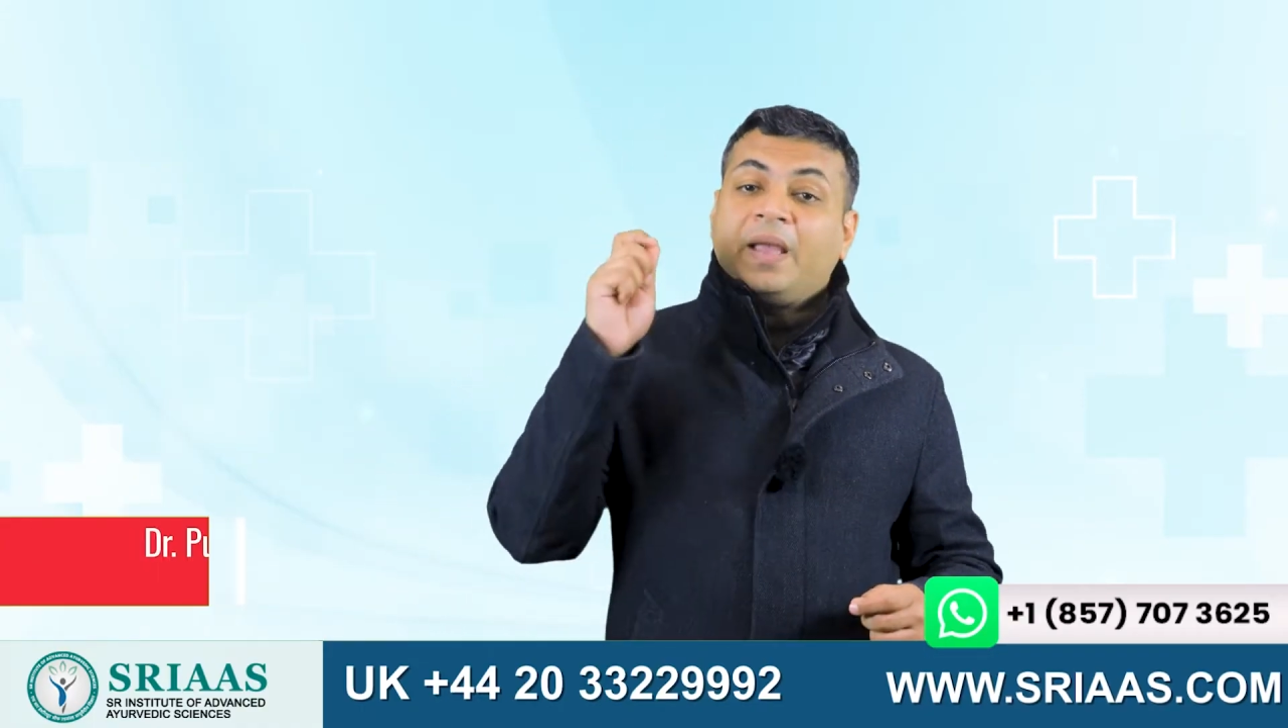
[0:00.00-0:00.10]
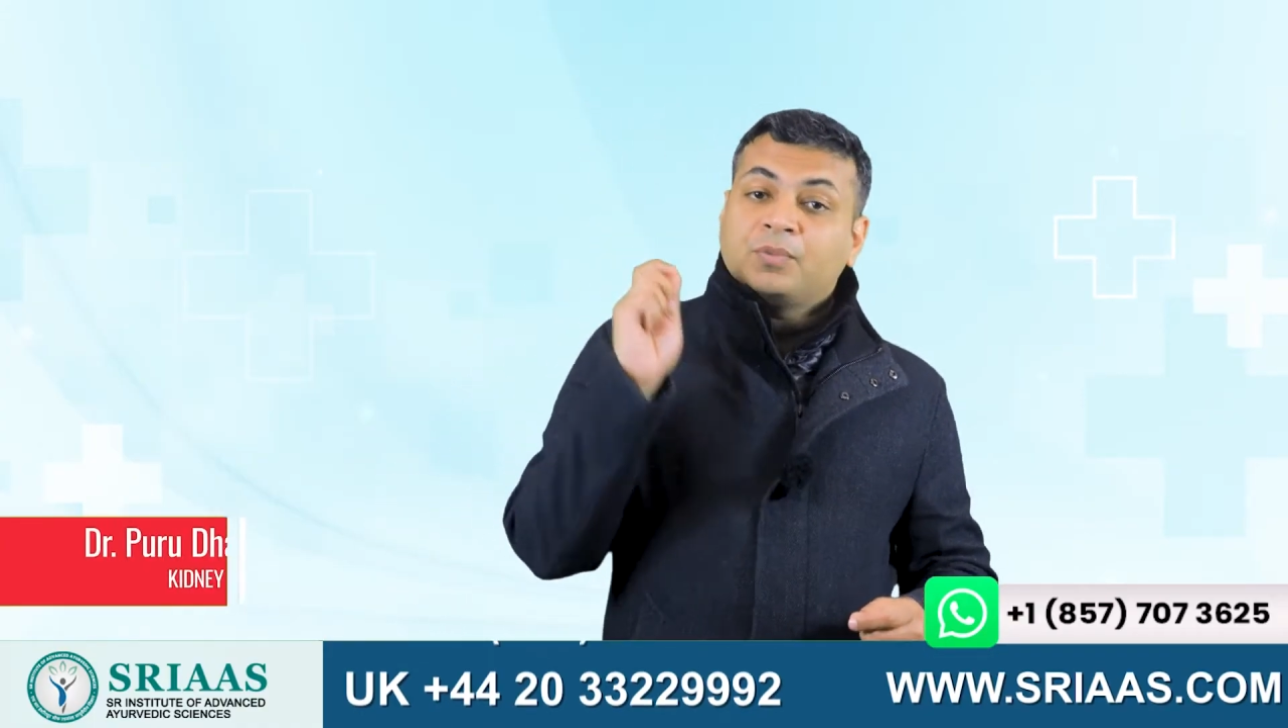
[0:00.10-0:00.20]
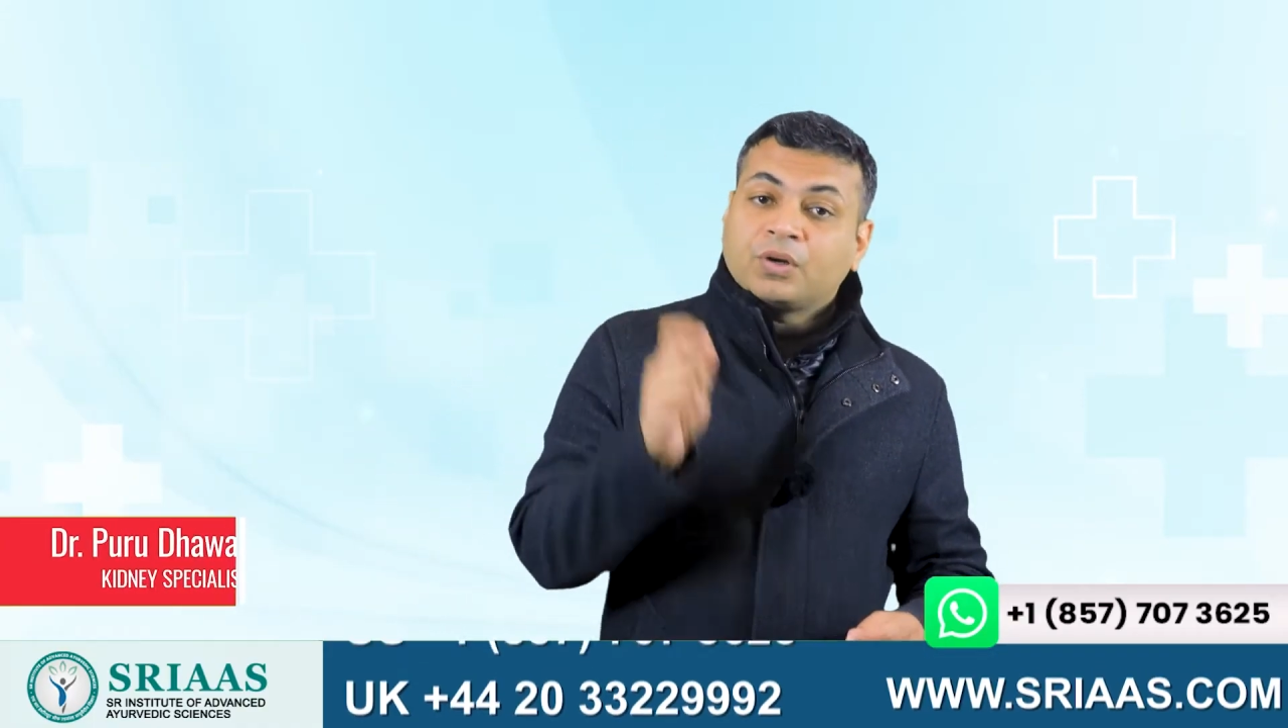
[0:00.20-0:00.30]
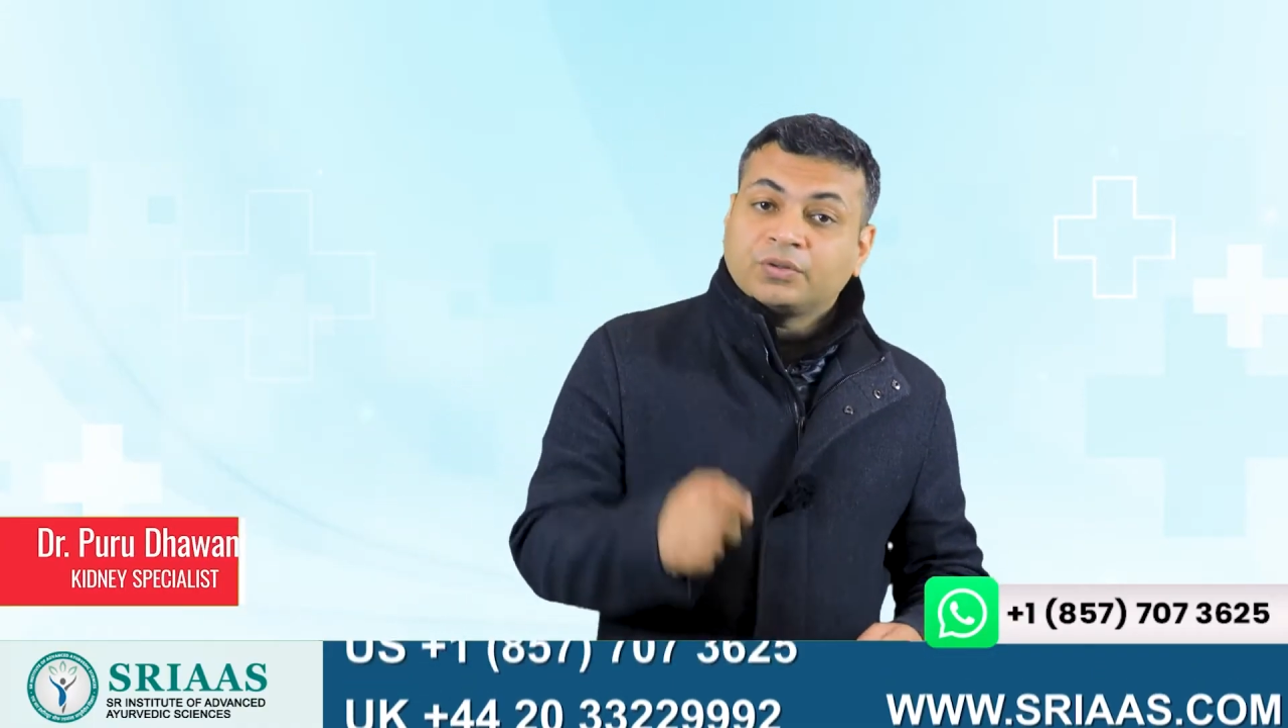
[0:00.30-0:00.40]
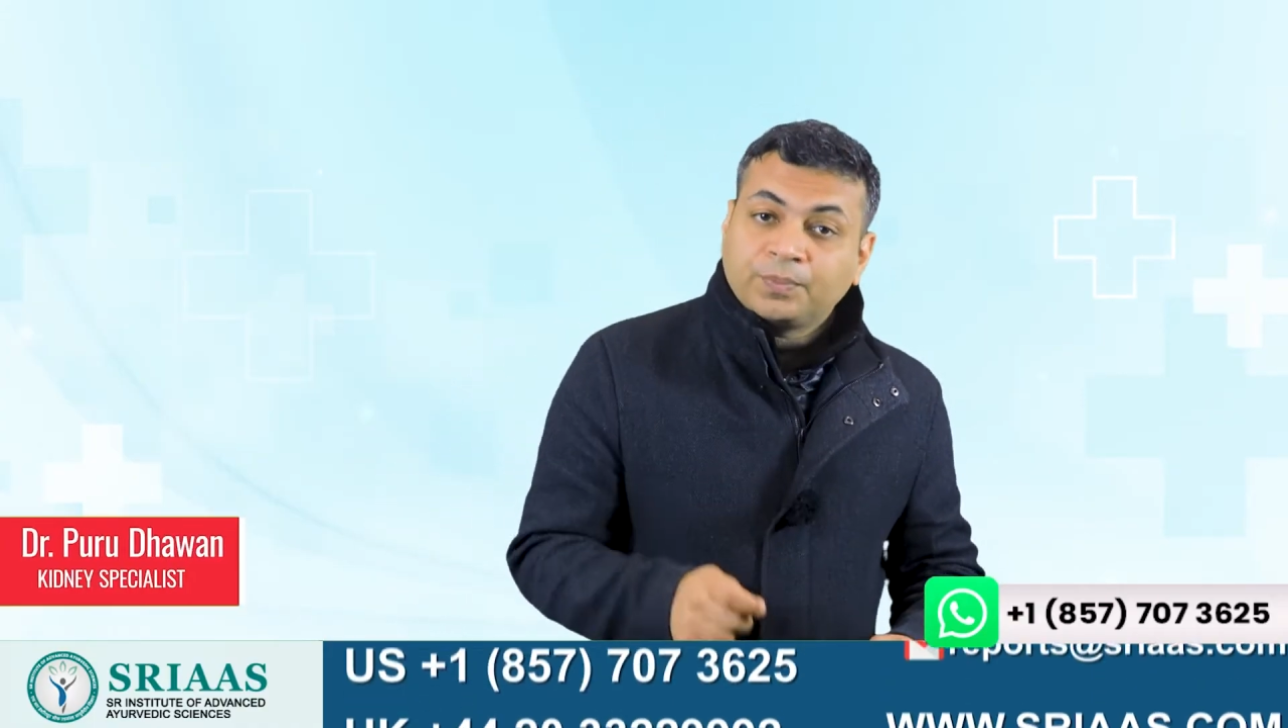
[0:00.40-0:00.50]
I
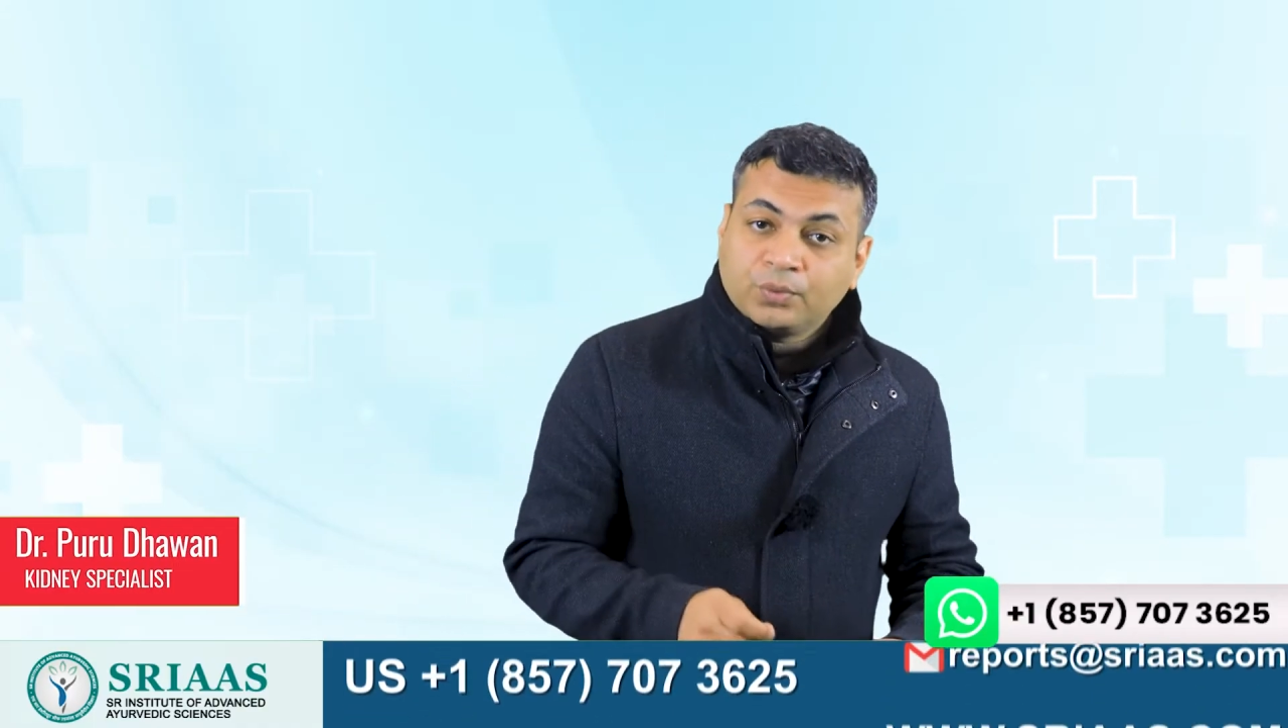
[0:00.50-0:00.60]
am Dr.